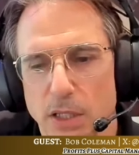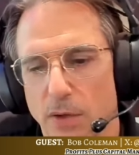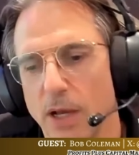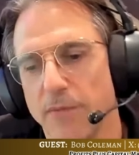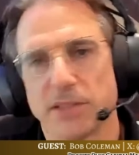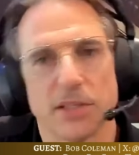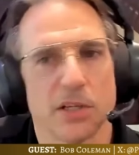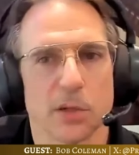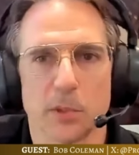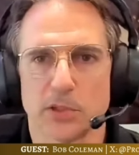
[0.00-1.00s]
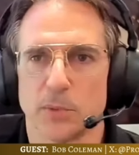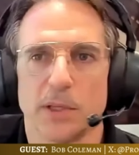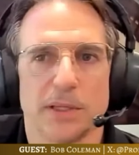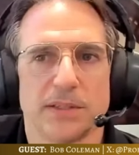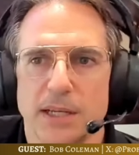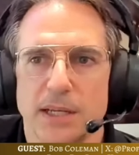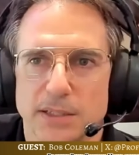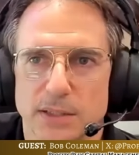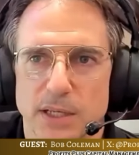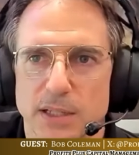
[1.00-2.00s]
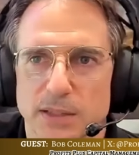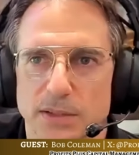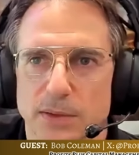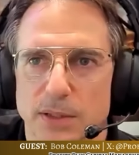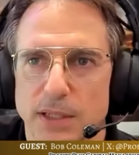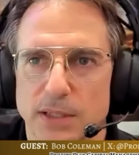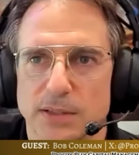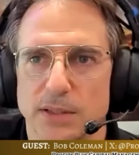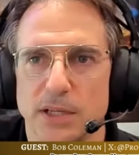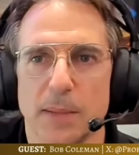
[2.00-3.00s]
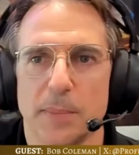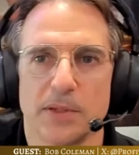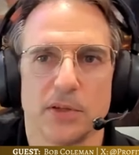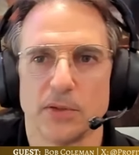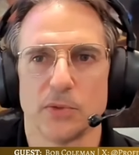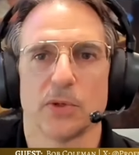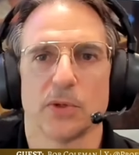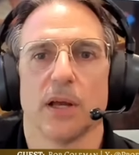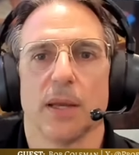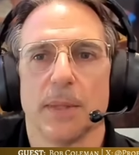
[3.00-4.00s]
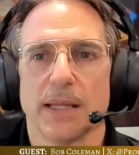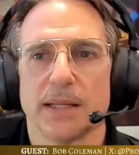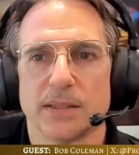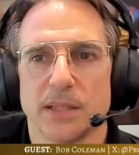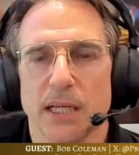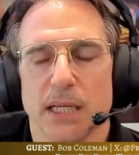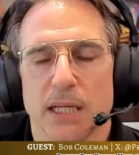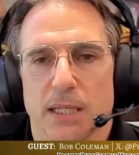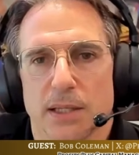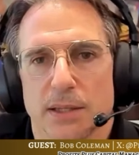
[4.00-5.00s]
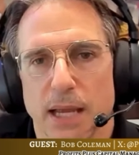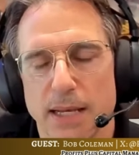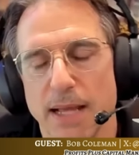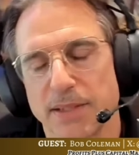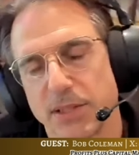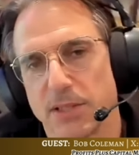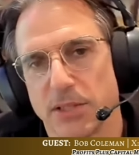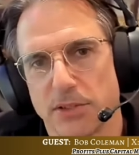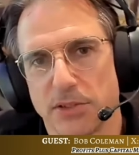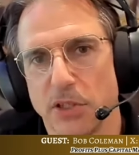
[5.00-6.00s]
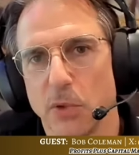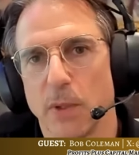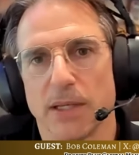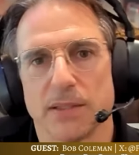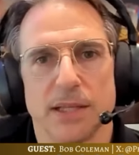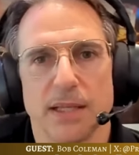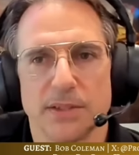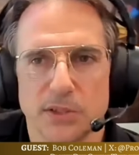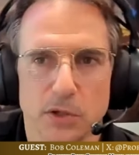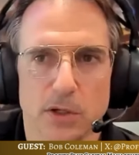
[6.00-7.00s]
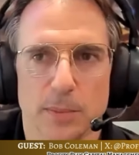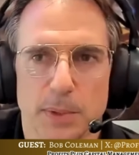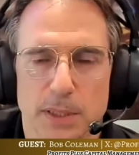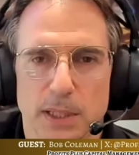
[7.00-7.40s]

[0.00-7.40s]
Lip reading: Obviously, commercial real estate is the topic du jour. I mean, that's not just the U.S., that's Europe.